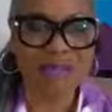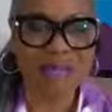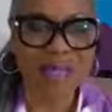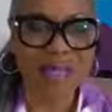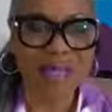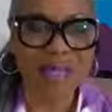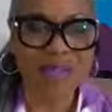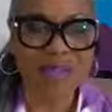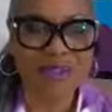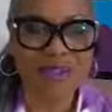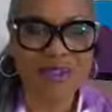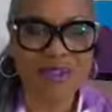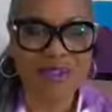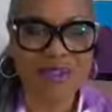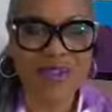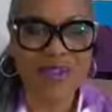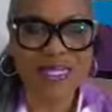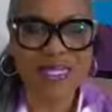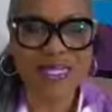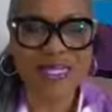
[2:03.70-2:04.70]
better for
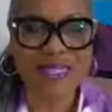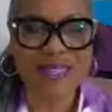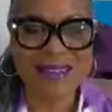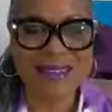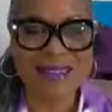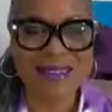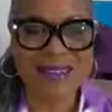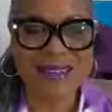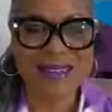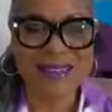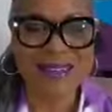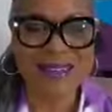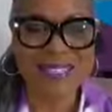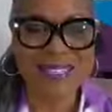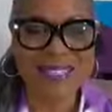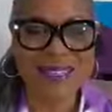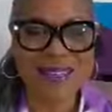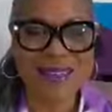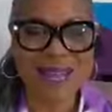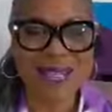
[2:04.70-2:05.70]
ourselves.
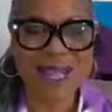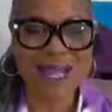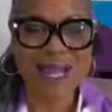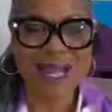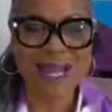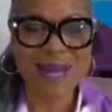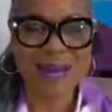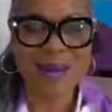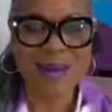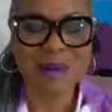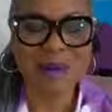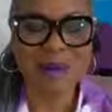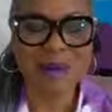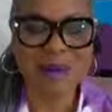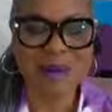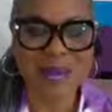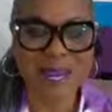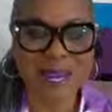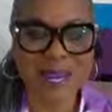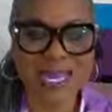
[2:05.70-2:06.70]
So come
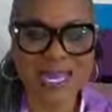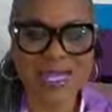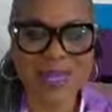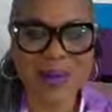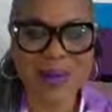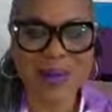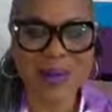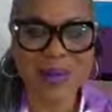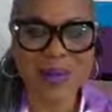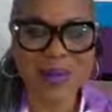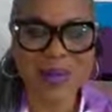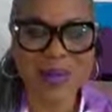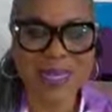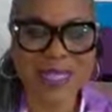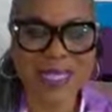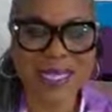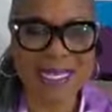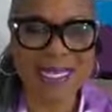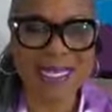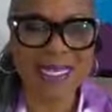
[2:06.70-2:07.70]
right on
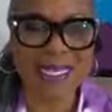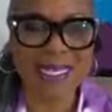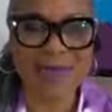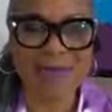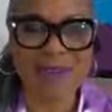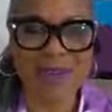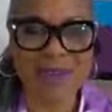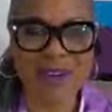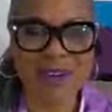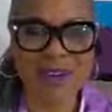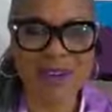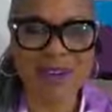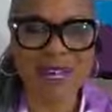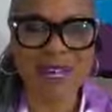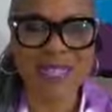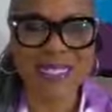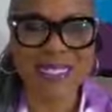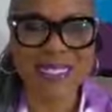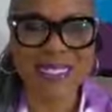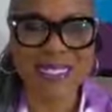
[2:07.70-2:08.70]
in, my
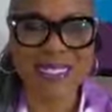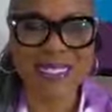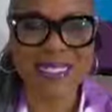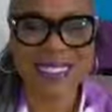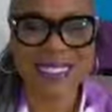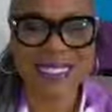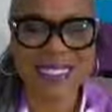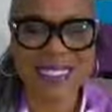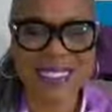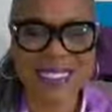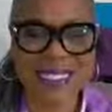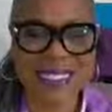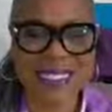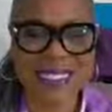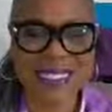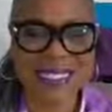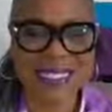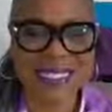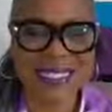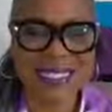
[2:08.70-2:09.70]
friends.
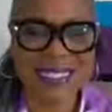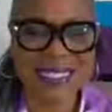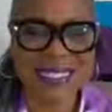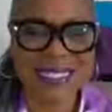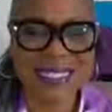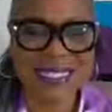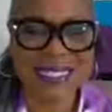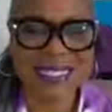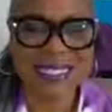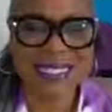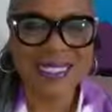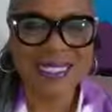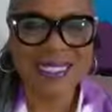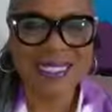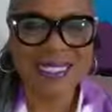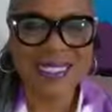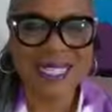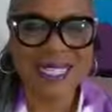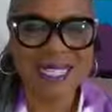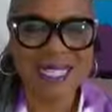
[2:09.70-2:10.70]

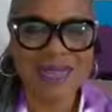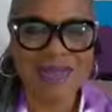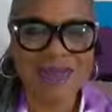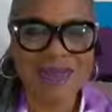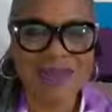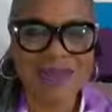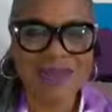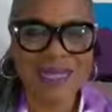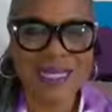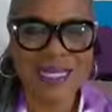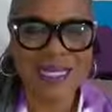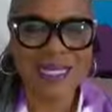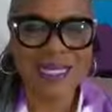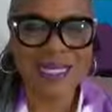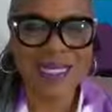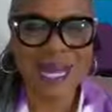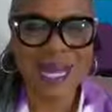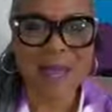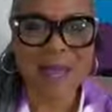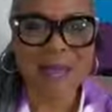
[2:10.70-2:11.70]
Thank you for
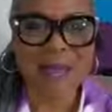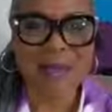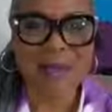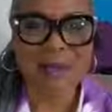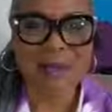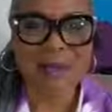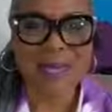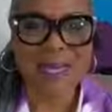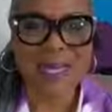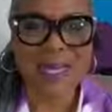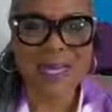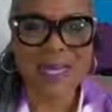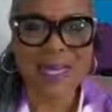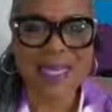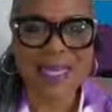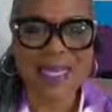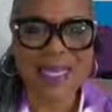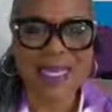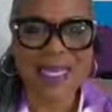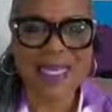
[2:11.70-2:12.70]
stopping
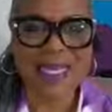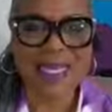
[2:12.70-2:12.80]
by.